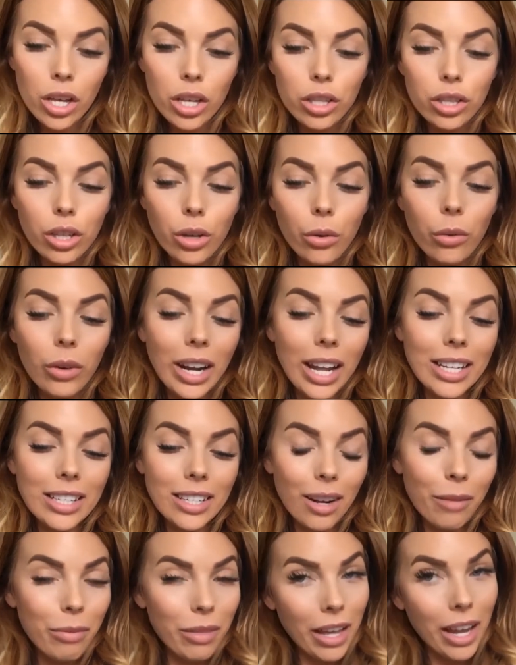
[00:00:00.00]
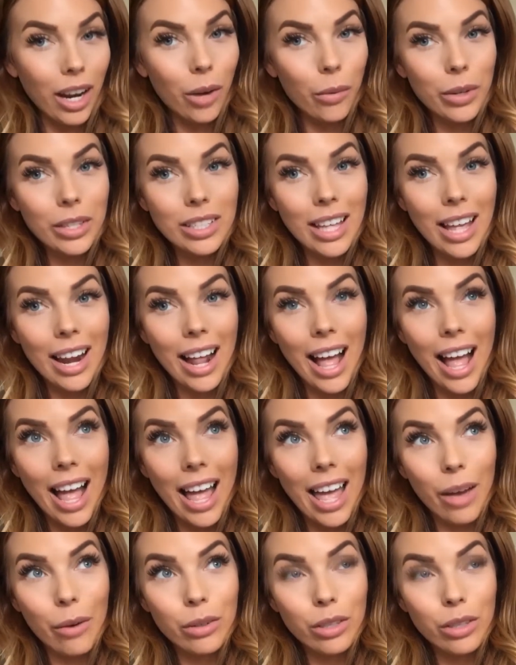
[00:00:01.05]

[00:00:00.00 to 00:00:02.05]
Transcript: So what I did up there was that I